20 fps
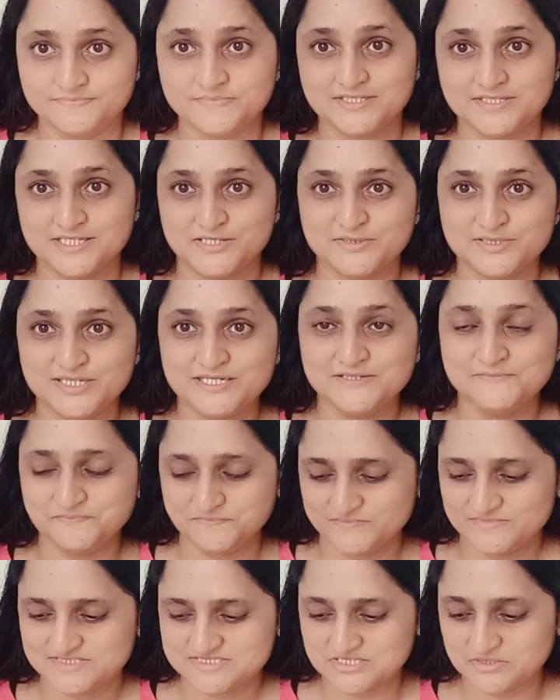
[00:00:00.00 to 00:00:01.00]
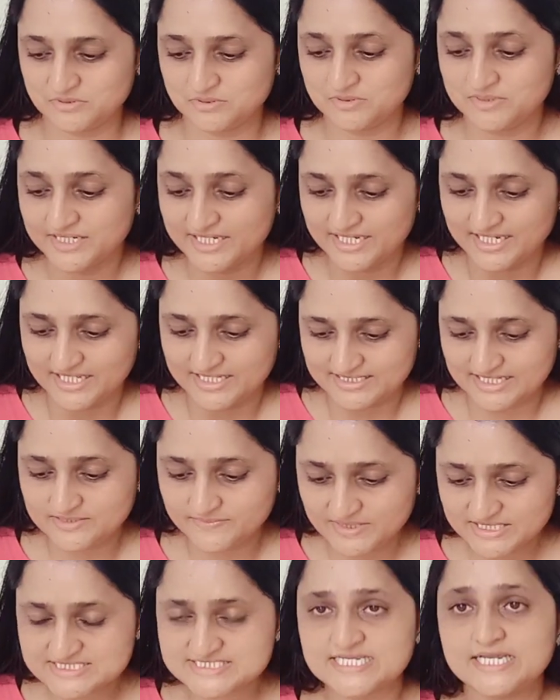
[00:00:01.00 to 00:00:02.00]
Okay, so that being
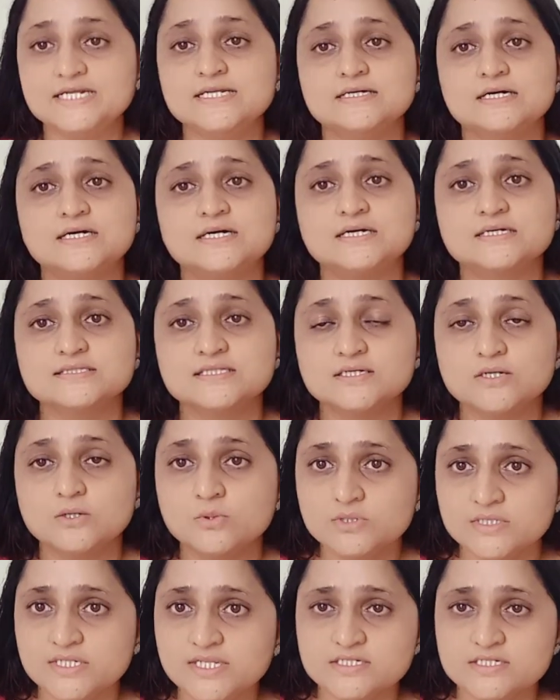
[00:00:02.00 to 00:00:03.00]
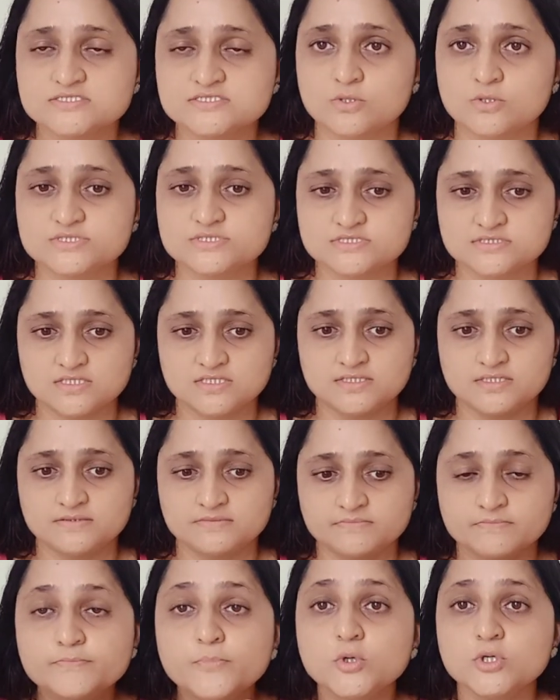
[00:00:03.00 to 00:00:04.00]
said, the only resource, the
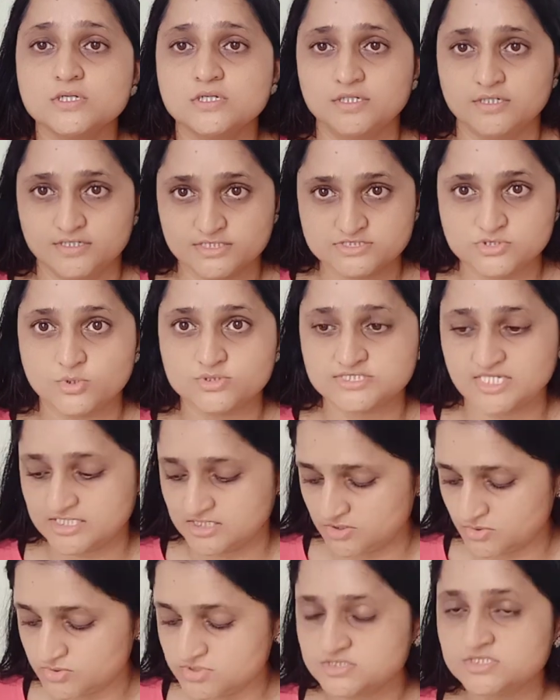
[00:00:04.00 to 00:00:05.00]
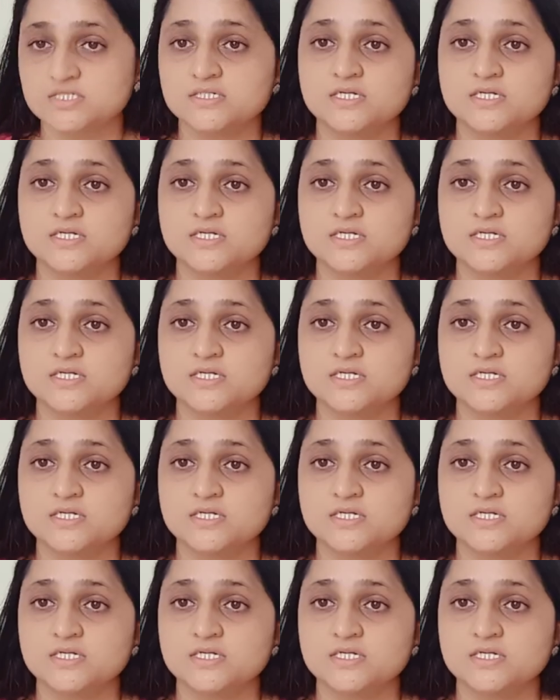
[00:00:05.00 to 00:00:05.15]
book resource I used,